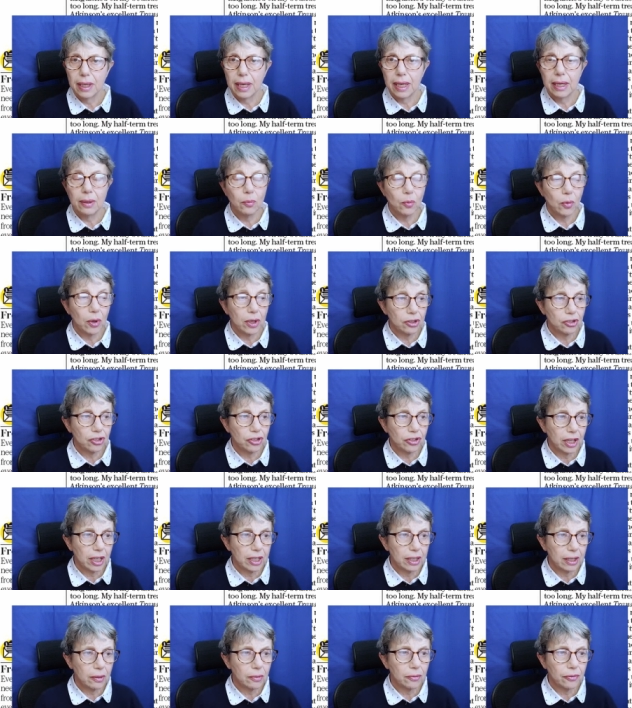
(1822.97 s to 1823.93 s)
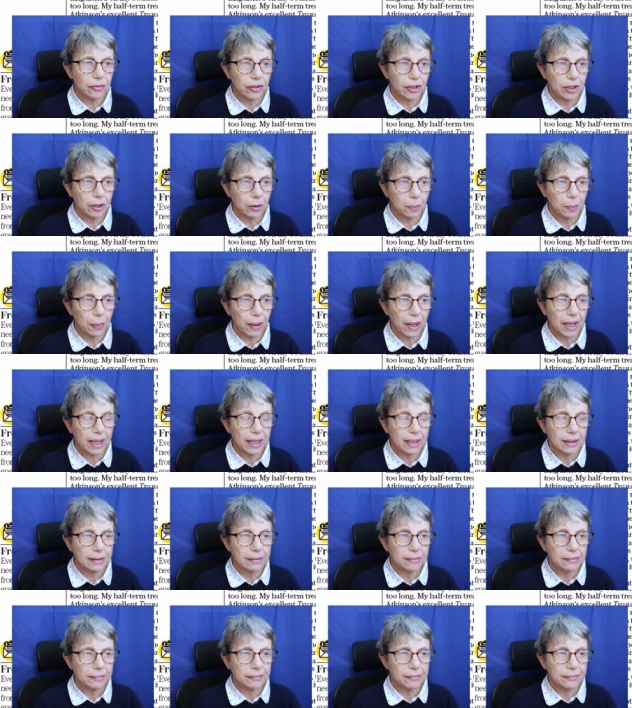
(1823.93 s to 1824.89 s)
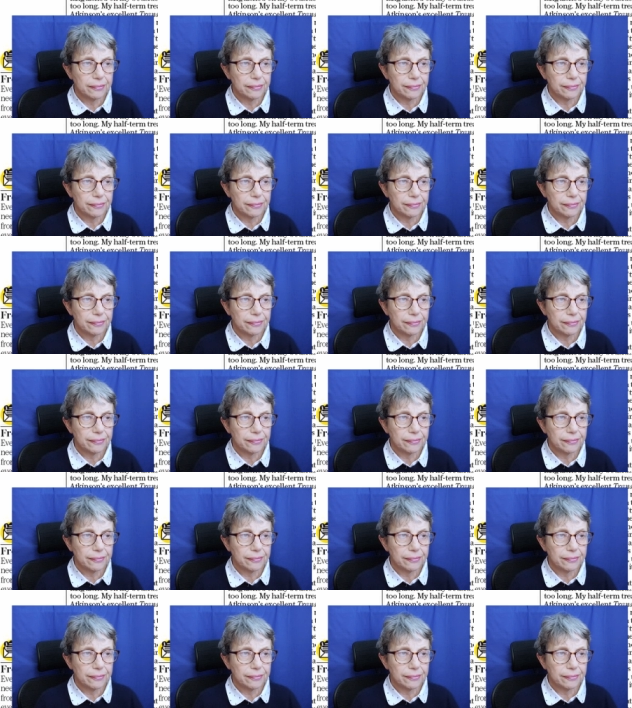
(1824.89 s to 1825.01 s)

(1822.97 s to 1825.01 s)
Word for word: in which they don't feel pain.